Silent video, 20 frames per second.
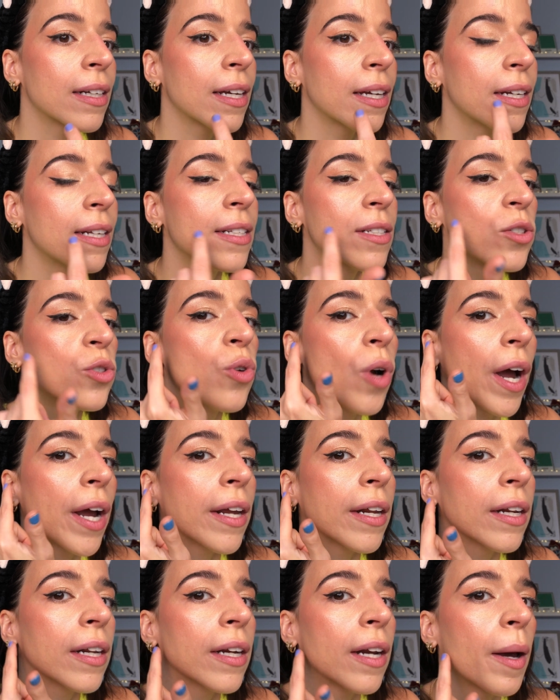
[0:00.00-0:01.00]
It is
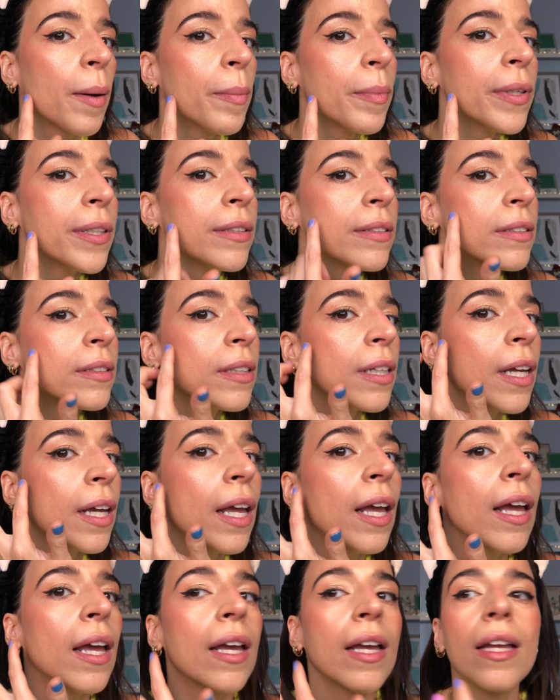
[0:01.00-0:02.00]
drying it up.
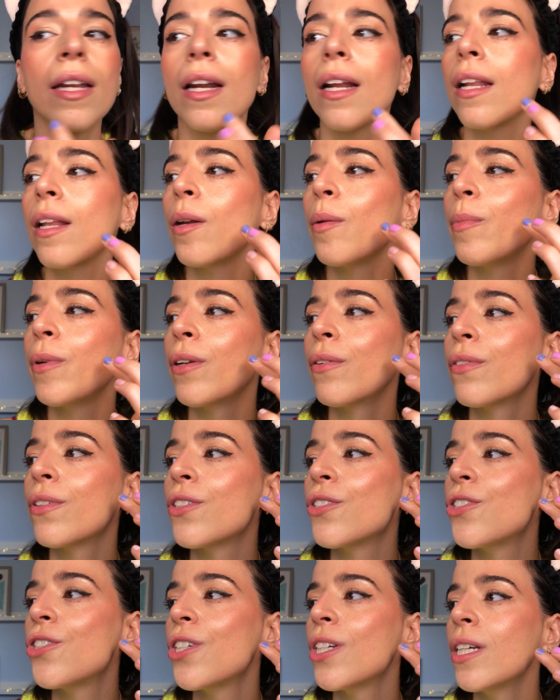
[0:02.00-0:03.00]
And a little bit on
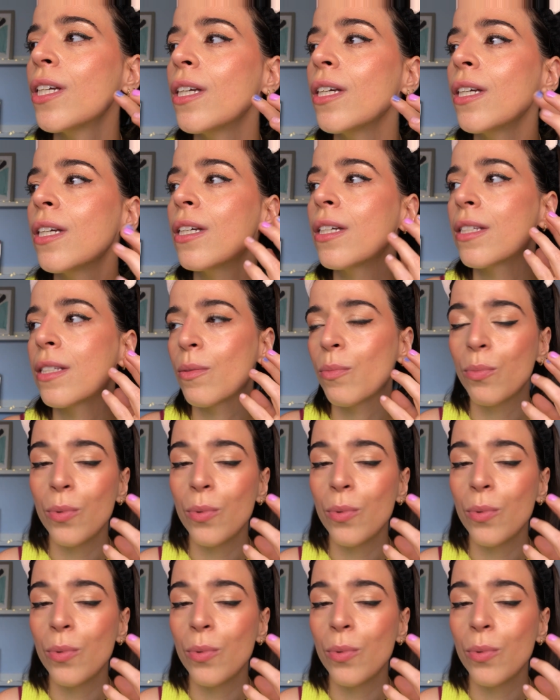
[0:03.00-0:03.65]
the cheeks,